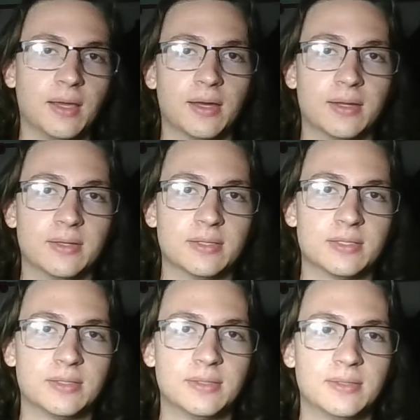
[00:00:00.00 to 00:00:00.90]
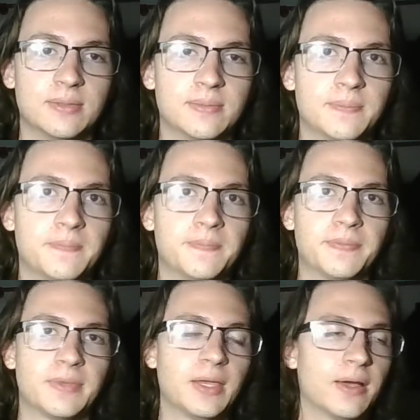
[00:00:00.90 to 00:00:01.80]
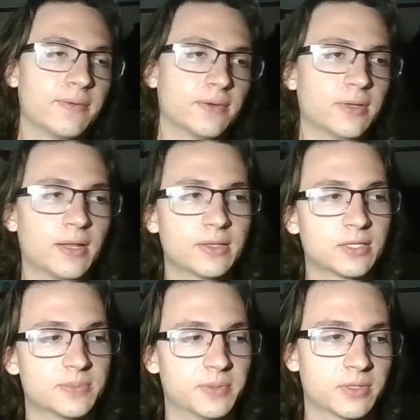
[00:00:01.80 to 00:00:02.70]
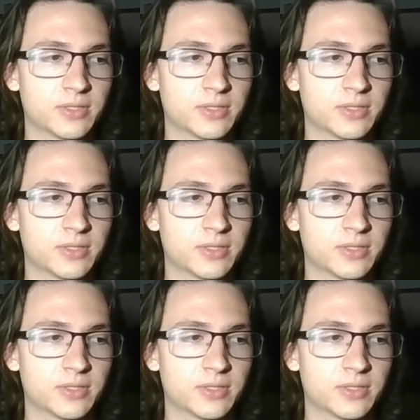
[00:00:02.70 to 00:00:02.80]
And yeah, I really like this book.